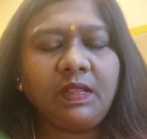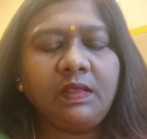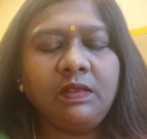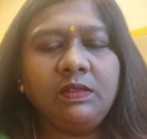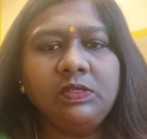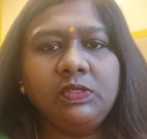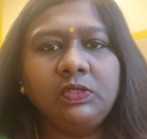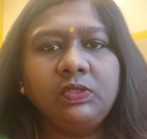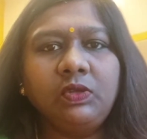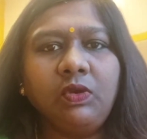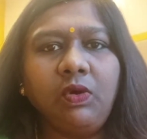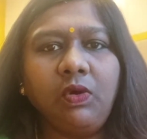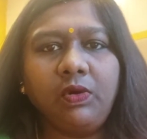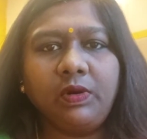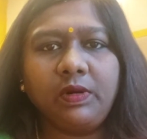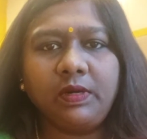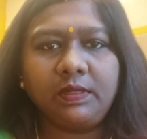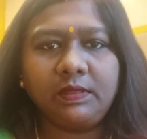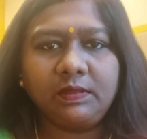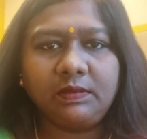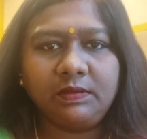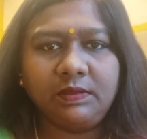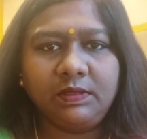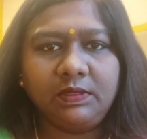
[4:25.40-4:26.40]

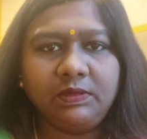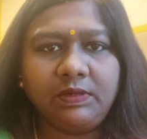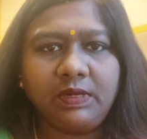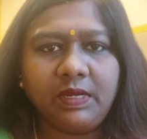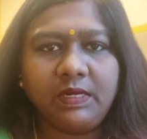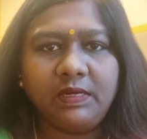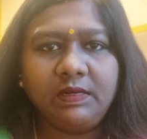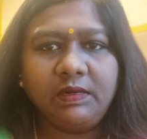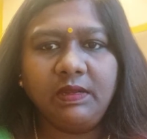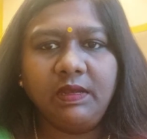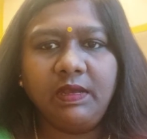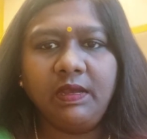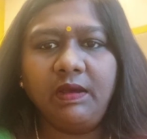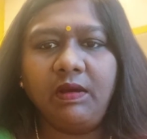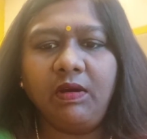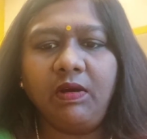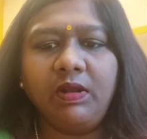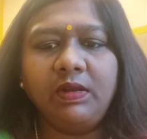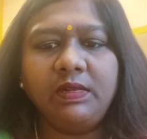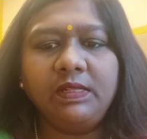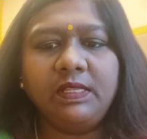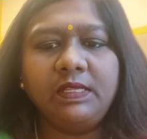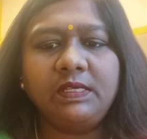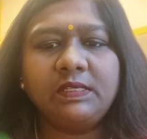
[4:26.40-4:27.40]
soaked, you can
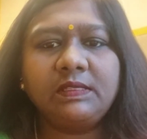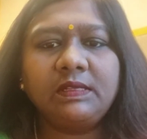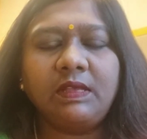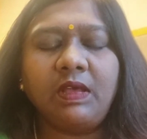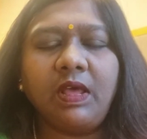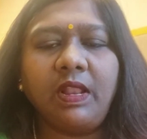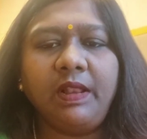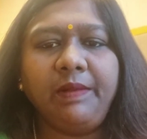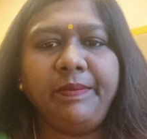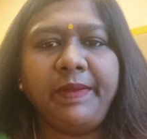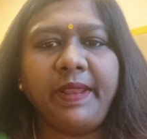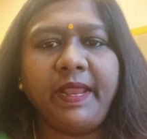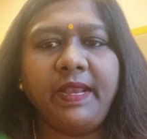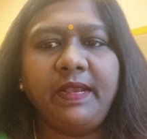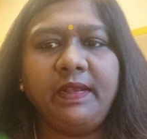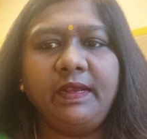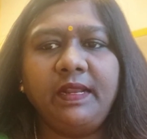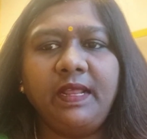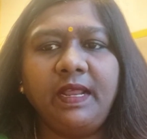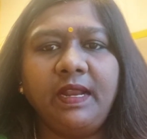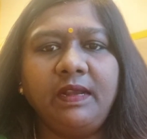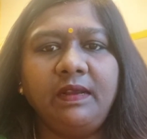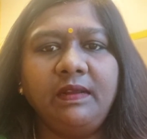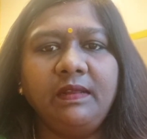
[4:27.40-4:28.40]
all these
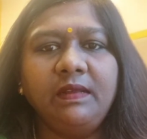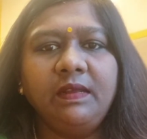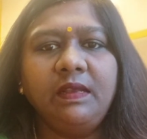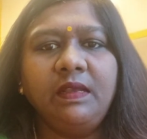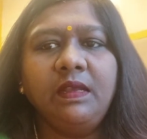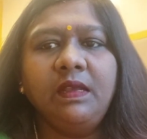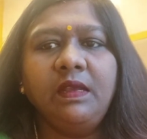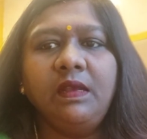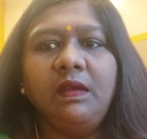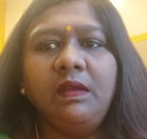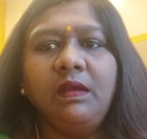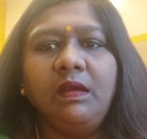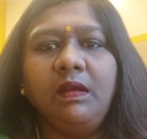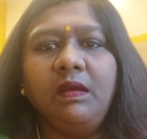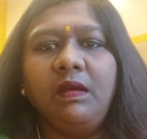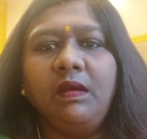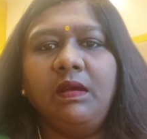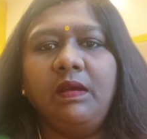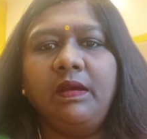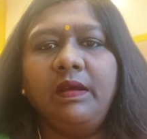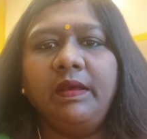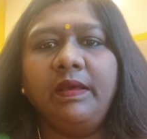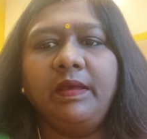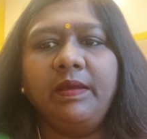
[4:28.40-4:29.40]
almond and
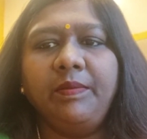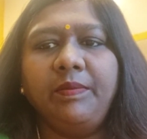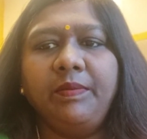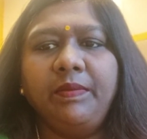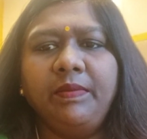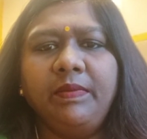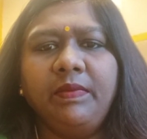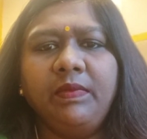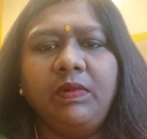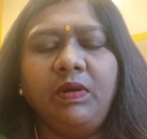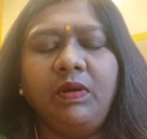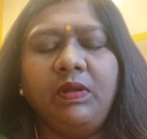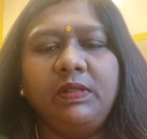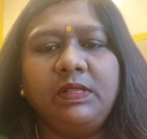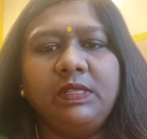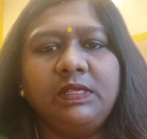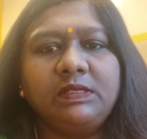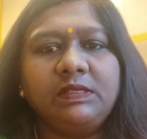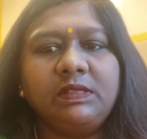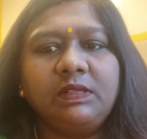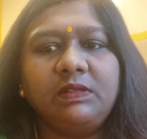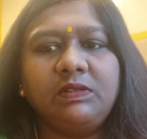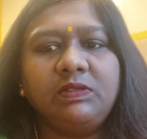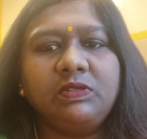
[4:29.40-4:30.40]
all
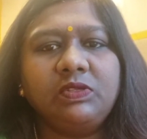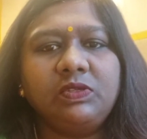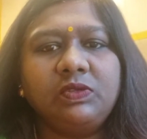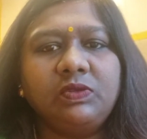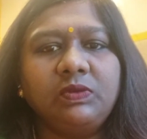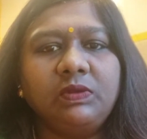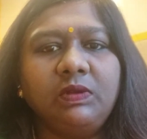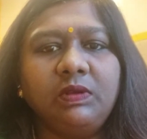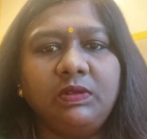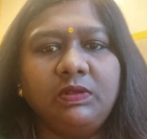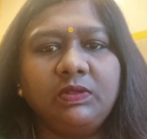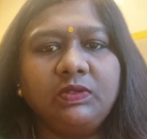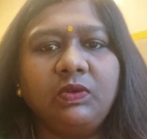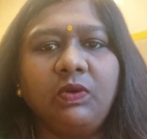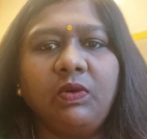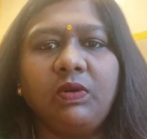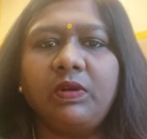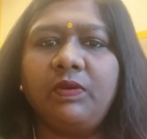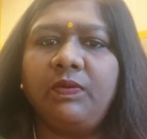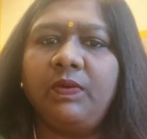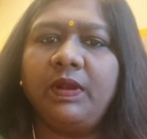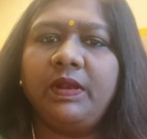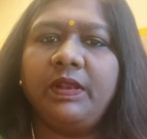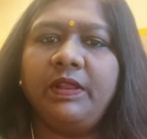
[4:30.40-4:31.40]
these things,
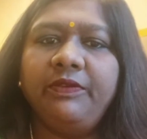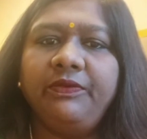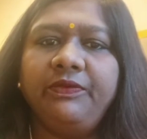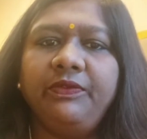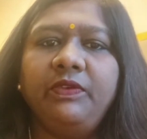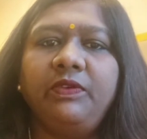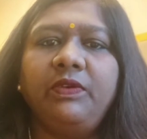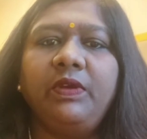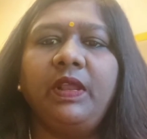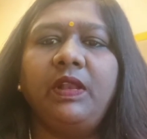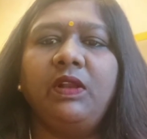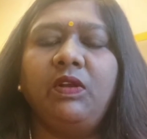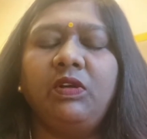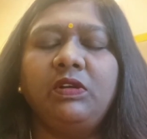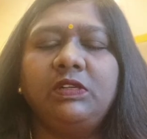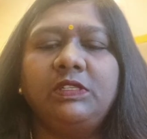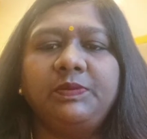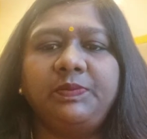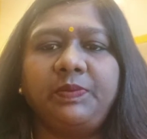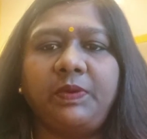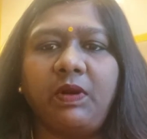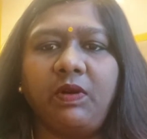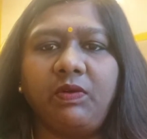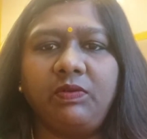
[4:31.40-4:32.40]
soaked one. If you cannot
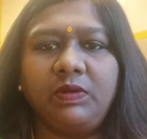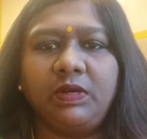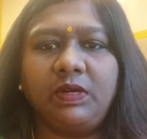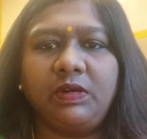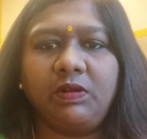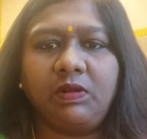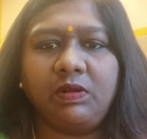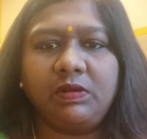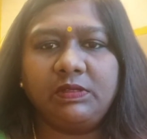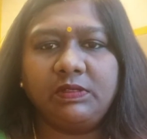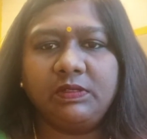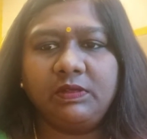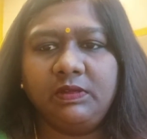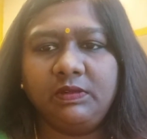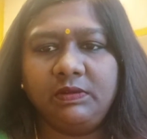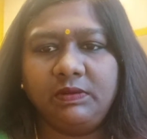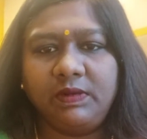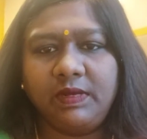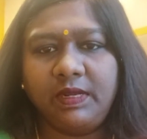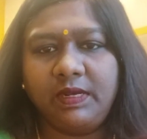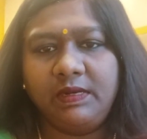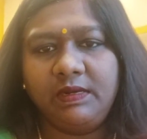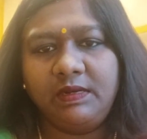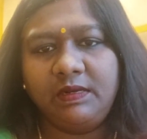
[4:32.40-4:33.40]
sprouted also, you
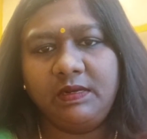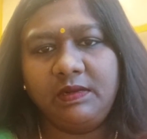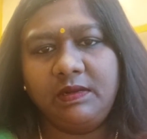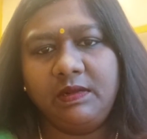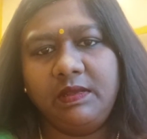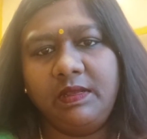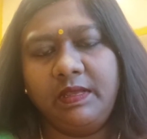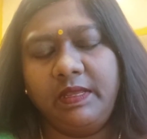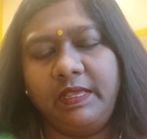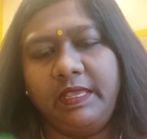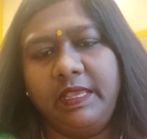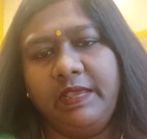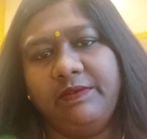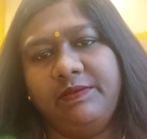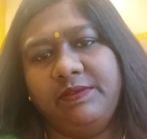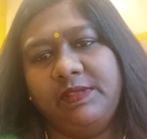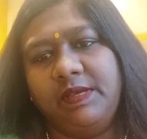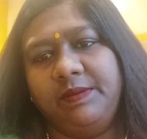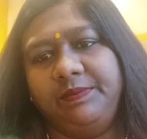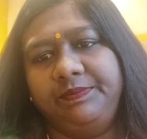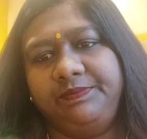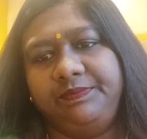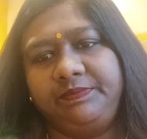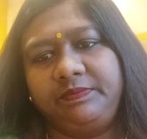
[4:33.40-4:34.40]
can give
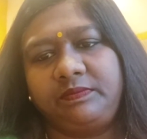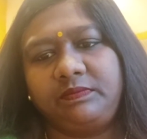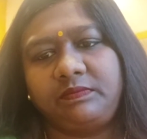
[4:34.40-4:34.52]
them.